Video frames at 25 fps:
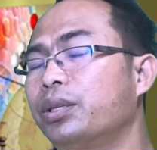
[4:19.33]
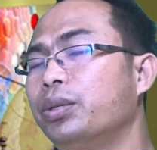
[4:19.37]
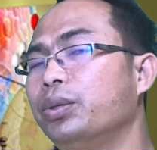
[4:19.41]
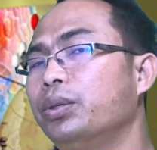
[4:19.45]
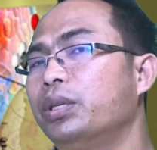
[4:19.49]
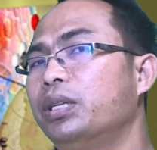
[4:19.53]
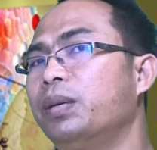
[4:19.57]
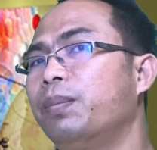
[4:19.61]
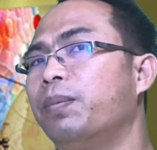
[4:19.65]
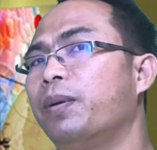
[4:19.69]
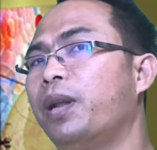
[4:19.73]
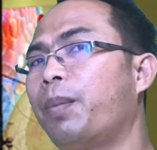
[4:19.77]
to
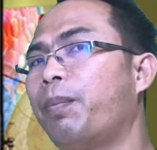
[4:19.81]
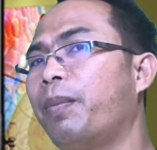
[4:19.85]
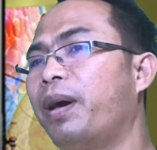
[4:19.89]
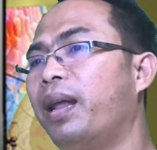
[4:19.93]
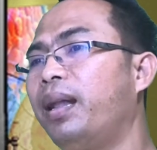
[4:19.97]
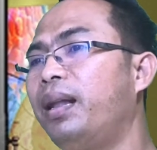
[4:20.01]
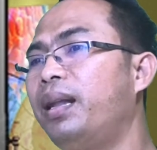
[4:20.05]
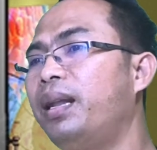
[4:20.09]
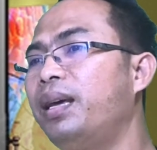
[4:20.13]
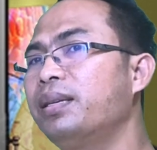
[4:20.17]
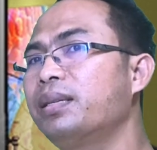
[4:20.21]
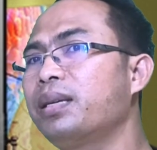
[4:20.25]
develop a
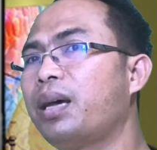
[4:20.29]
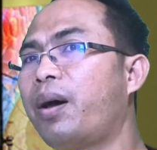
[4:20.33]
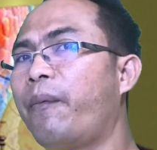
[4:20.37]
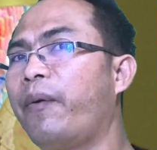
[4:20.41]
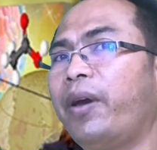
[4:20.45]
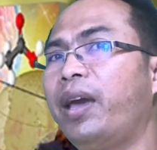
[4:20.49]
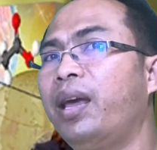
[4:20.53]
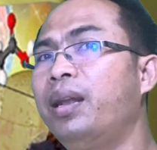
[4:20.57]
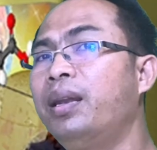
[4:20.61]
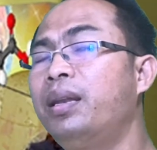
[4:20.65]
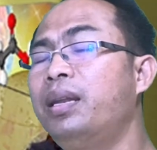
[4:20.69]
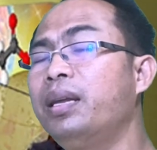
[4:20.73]
list
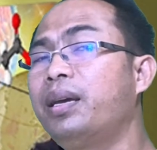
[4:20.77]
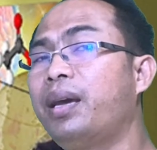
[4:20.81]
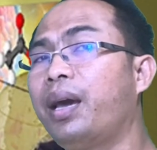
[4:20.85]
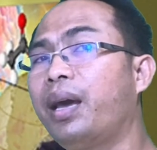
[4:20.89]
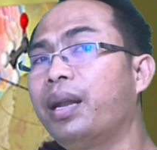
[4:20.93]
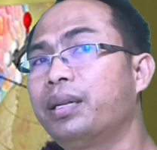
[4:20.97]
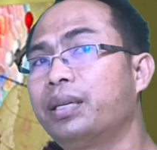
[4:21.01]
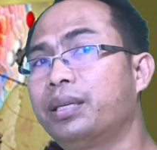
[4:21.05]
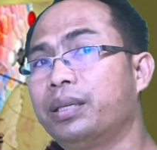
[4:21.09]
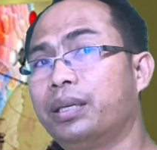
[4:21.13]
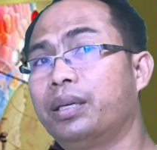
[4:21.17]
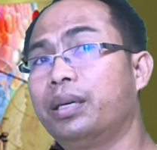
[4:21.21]
of
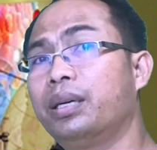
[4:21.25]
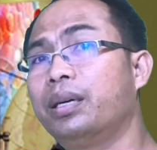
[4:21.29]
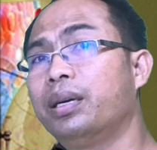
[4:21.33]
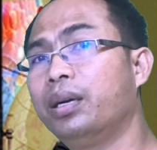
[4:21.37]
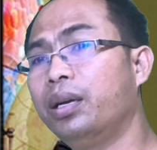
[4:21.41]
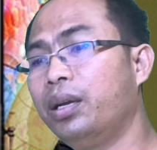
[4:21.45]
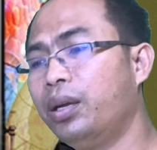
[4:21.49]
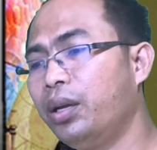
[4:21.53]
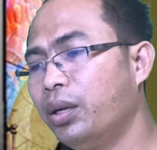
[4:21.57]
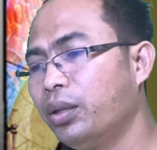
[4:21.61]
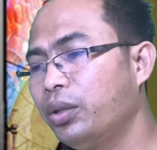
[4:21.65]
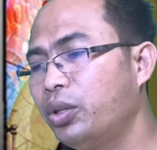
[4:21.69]
indicators
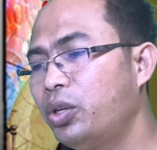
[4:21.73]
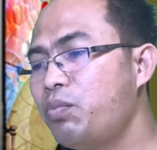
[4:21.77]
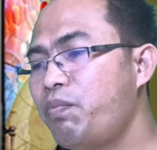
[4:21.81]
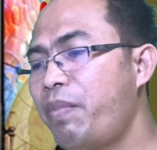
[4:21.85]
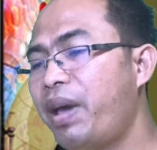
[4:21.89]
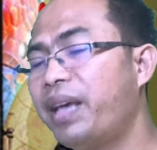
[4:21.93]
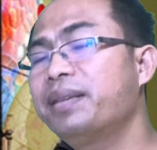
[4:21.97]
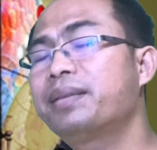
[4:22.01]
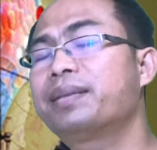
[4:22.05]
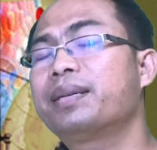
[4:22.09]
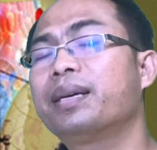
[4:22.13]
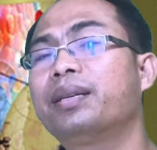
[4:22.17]
to
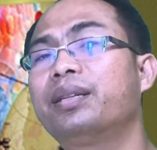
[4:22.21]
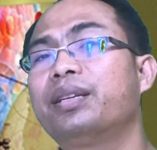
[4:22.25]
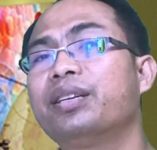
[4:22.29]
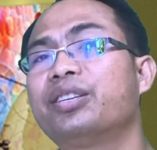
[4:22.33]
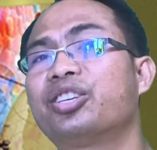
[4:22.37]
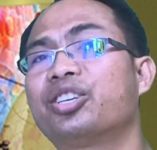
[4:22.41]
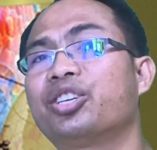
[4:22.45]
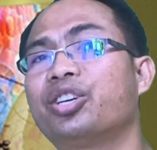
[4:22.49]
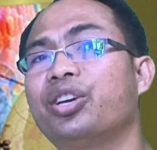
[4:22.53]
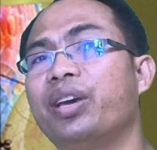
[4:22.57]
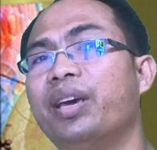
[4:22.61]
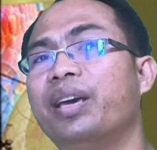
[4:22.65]
measure the
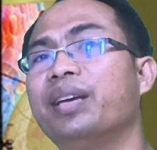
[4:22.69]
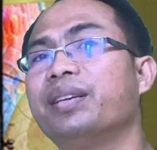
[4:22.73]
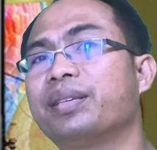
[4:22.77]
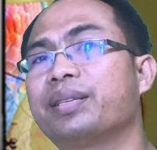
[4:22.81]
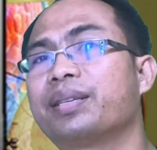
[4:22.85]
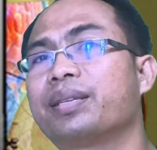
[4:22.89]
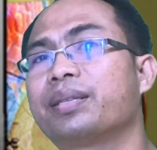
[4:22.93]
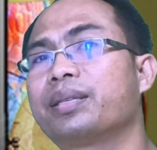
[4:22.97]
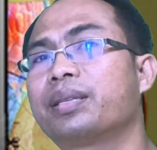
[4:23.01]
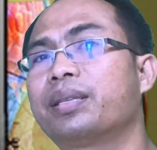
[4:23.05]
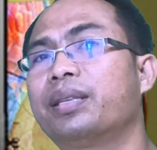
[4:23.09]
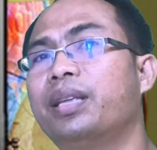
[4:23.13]

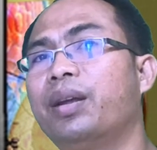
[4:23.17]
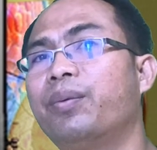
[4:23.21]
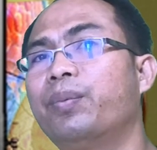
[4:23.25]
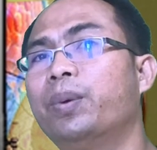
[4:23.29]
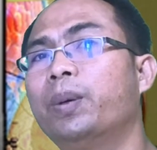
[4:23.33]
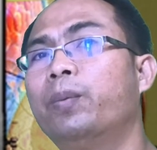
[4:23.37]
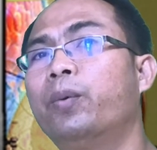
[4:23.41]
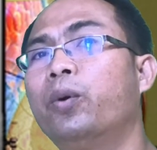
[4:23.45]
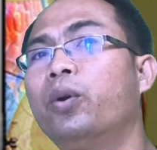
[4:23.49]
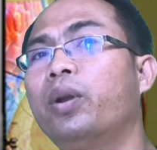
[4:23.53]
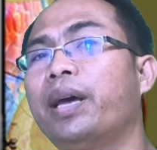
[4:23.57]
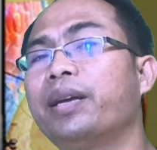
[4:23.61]
change that
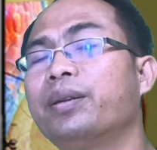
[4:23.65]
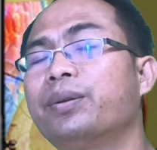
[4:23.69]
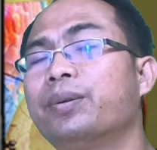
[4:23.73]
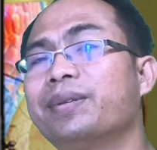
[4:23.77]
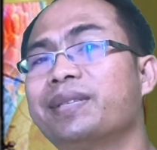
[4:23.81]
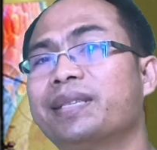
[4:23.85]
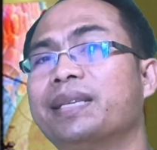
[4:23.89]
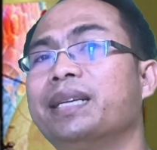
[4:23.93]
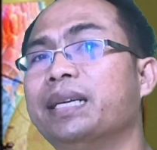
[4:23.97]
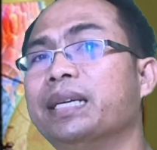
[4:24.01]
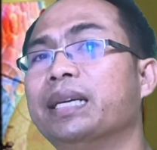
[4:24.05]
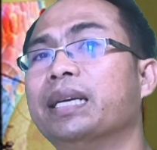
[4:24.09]
we would like to
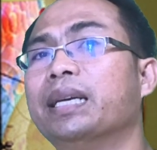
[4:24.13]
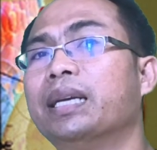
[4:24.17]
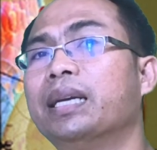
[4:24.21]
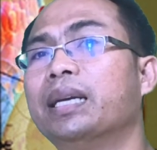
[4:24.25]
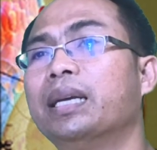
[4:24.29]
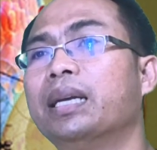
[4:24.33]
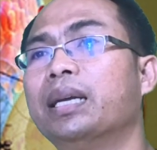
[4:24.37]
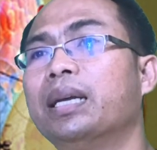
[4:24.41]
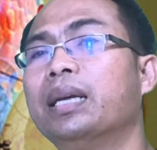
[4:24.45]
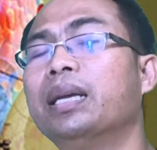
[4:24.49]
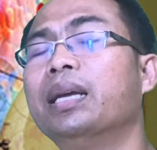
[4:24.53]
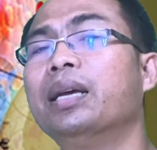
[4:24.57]
see,
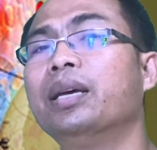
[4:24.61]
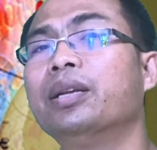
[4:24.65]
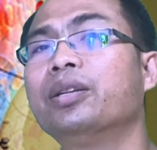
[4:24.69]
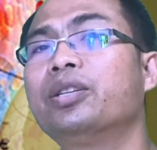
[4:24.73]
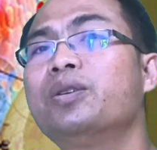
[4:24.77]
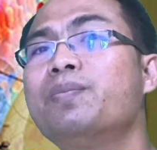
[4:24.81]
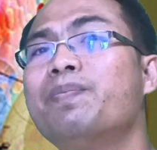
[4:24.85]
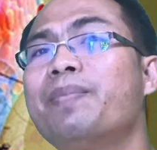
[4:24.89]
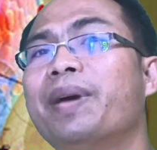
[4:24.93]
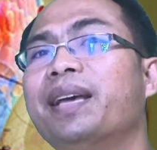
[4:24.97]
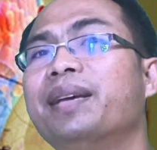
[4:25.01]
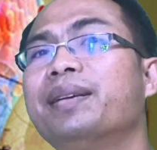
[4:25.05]

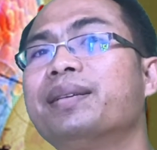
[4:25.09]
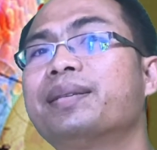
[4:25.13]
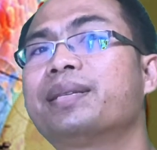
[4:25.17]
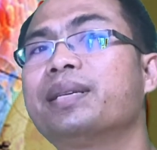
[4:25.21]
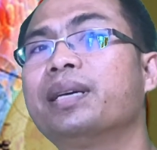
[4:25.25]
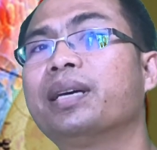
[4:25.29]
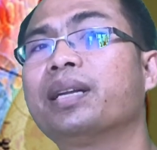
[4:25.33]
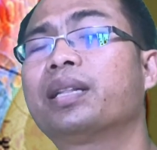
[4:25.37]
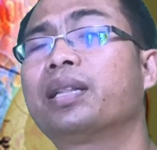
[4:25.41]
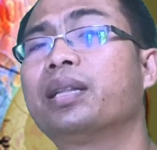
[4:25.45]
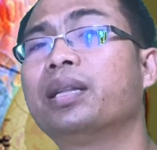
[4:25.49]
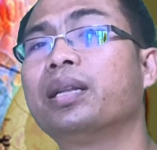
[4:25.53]

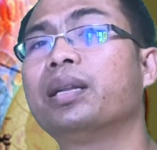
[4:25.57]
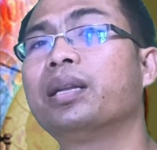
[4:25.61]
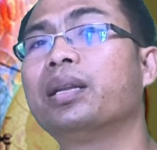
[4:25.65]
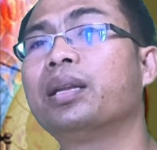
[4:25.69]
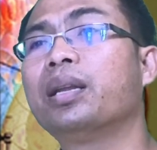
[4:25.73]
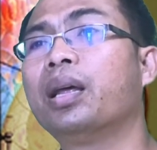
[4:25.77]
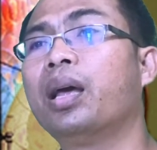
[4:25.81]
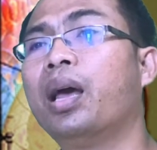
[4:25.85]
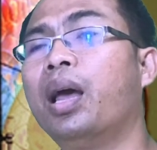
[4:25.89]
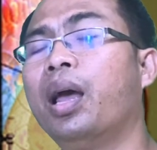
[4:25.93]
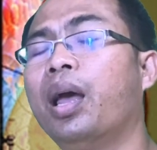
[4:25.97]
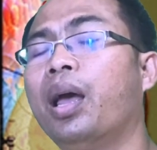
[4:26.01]

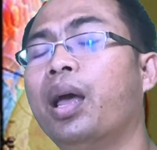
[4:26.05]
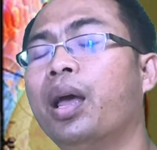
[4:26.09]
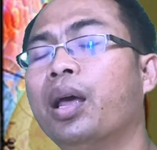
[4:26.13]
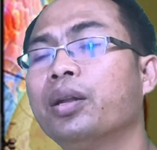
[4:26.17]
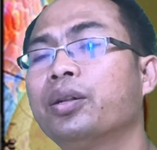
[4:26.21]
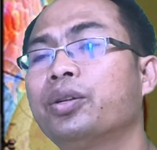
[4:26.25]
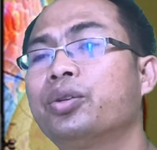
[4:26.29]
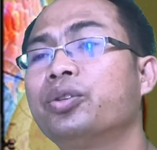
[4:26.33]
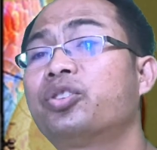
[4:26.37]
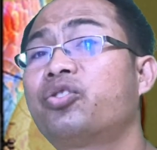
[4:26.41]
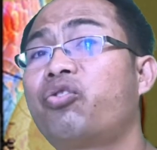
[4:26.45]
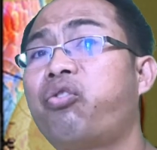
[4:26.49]

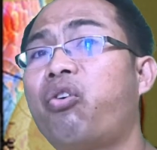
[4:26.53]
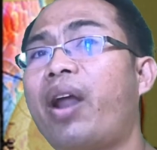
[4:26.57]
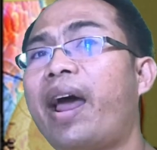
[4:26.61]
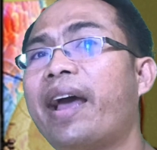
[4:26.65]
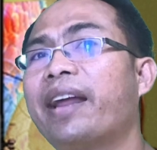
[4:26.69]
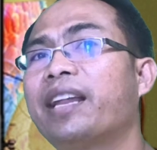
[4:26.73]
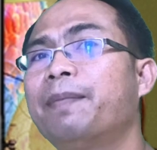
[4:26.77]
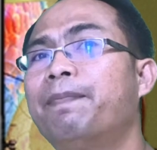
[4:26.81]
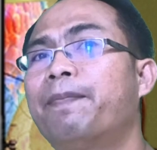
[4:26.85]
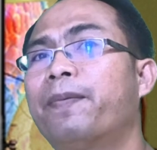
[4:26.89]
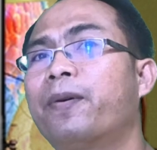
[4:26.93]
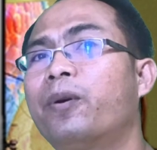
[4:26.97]
to
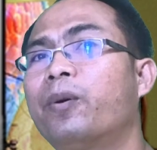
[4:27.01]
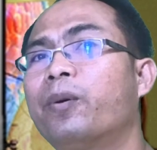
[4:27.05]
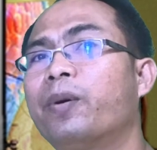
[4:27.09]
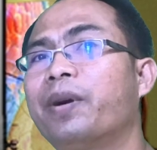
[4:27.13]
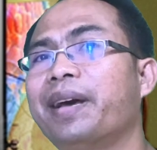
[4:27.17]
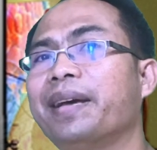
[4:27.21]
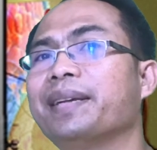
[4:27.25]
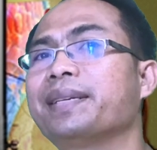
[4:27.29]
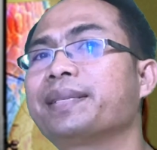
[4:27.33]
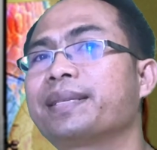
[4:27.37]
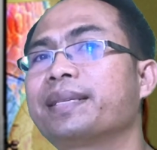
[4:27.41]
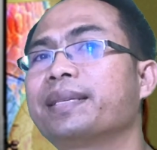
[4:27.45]
track the
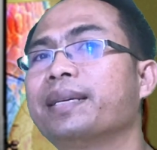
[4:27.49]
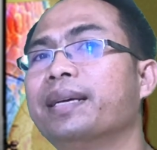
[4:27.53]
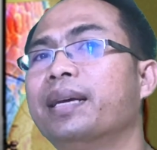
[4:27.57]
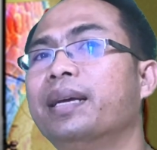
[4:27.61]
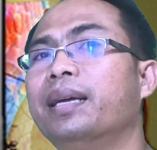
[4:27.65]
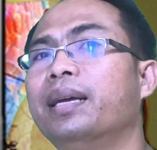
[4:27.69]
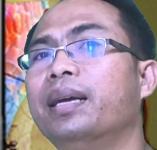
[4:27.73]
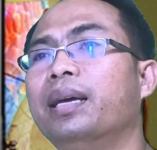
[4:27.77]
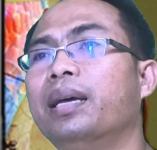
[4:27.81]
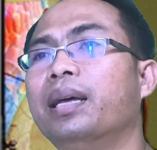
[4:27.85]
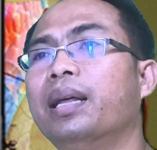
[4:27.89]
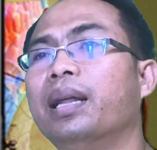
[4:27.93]
progress
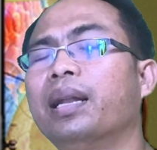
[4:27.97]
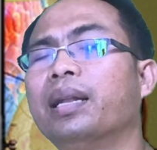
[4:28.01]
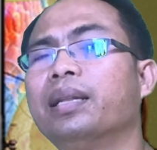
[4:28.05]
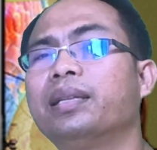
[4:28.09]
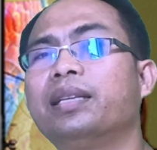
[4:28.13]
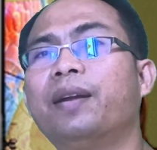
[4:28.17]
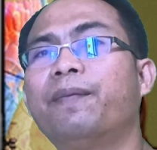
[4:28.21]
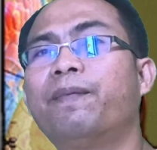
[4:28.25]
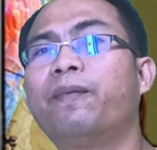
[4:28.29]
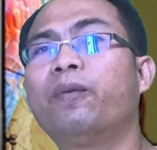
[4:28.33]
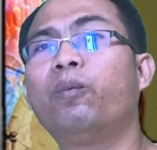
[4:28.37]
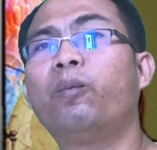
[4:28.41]

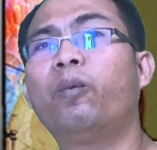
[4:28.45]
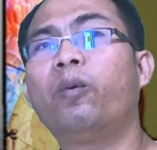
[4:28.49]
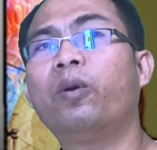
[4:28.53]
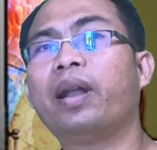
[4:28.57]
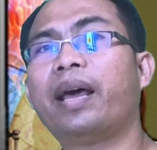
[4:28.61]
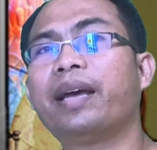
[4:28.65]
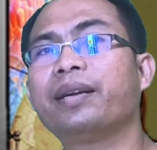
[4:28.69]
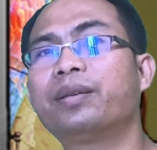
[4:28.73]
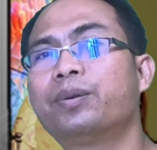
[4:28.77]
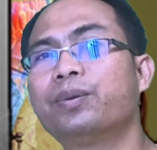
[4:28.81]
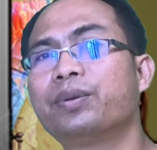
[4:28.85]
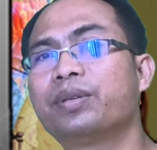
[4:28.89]
that we would
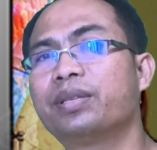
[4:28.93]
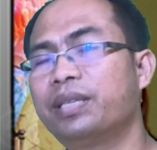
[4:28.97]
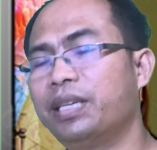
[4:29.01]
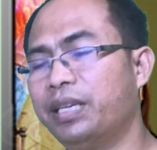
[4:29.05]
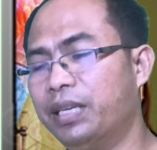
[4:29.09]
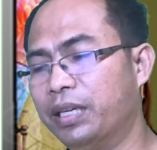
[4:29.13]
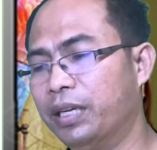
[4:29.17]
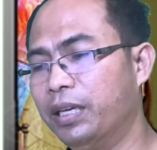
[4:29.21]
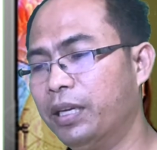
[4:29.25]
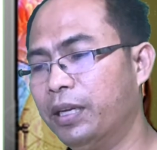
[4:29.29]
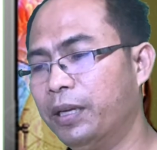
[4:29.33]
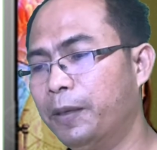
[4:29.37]
like to
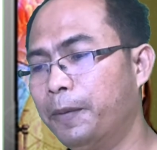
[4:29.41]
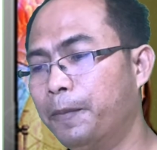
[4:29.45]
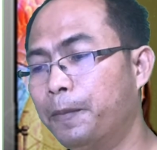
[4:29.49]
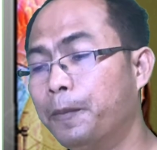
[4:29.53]
see.